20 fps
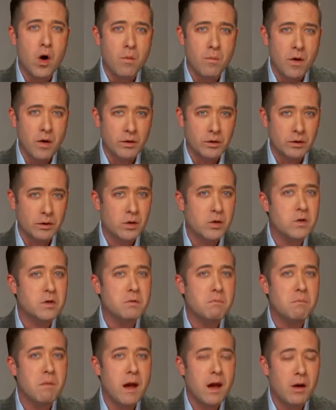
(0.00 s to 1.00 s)
homeowner
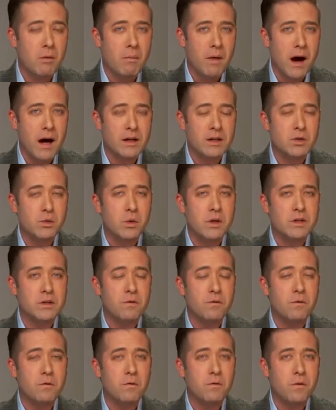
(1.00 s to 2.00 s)
whose mailbox
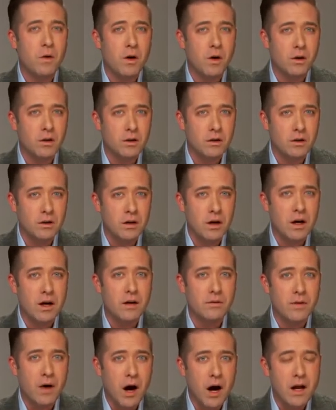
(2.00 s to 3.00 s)
was full
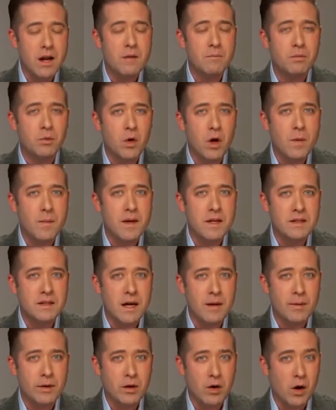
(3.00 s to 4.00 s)
of unemployment
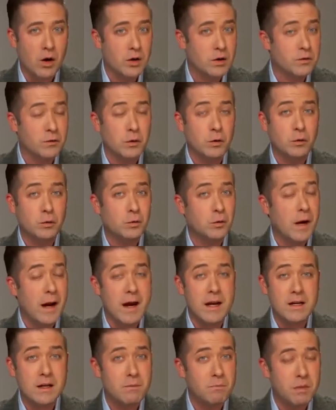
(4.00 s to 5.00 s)
debit cards for
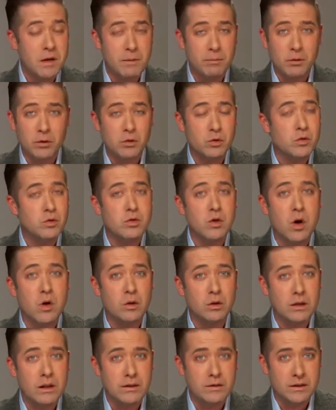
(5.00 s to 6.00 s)
random people who
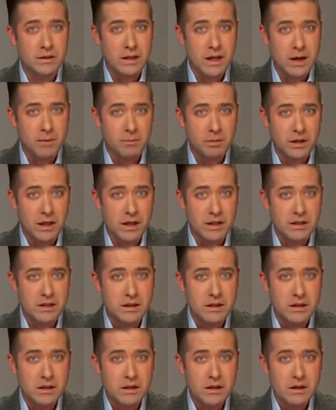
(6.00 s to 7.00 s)
don't live at that
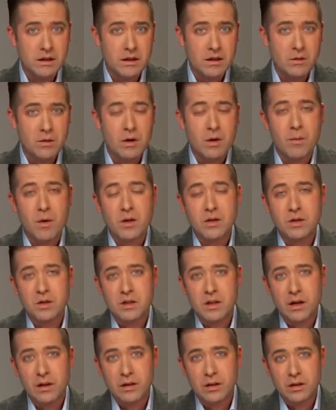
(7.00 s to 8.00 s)
place. When our
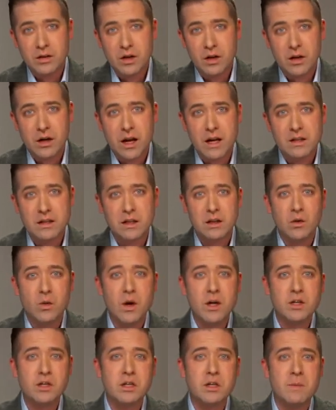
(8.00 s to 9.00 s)
Marshall Zellinger started asking
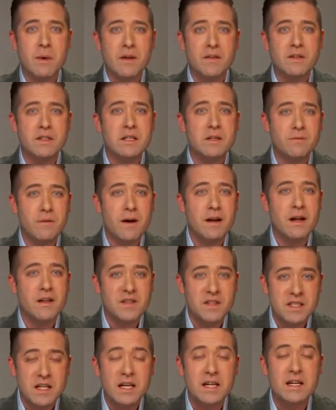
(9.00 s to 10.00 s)
questions about this, he found
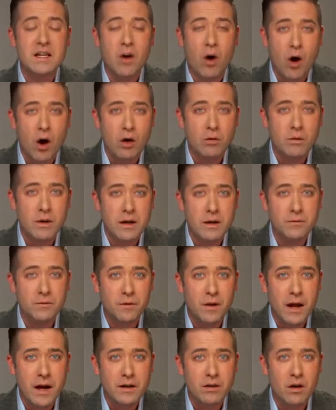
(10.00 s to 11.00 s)
out the state had already
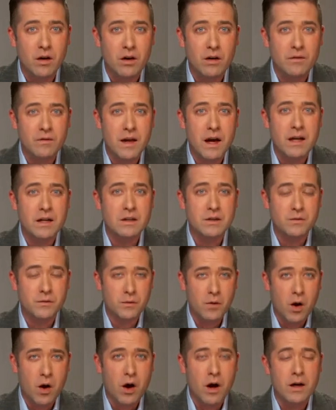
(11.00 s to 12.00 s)
flagged all of that as
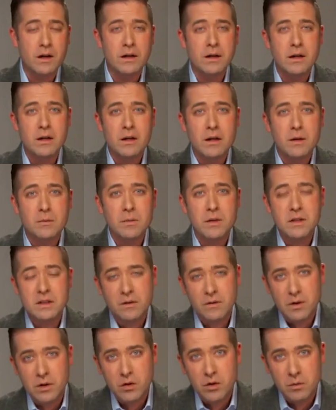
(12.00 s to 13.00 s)
fraud
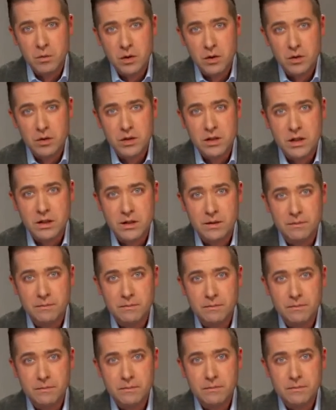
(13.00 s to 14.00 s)
because of a new computer system.